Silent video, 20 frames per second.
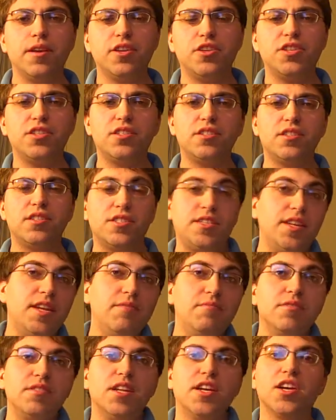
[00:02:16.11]
It just
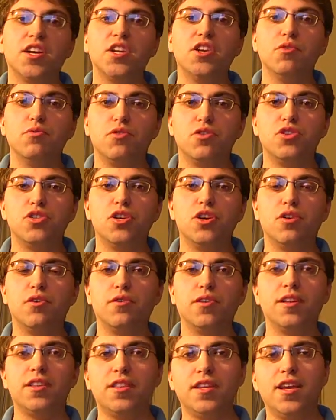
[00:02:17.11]
seems like a newer
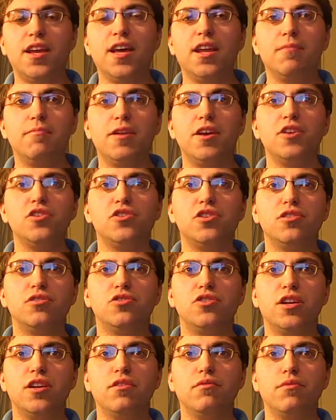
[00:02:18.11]
show. Like, the
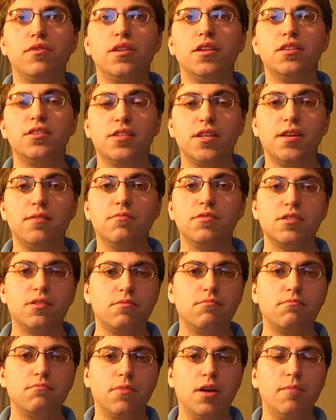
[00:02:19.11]
animation genuinely
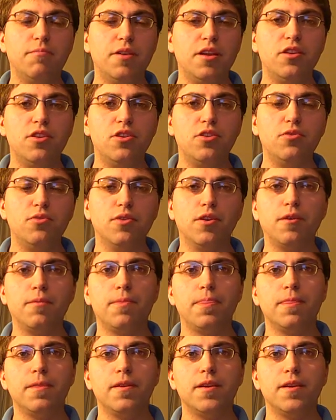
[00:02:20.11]
seems a bit newer.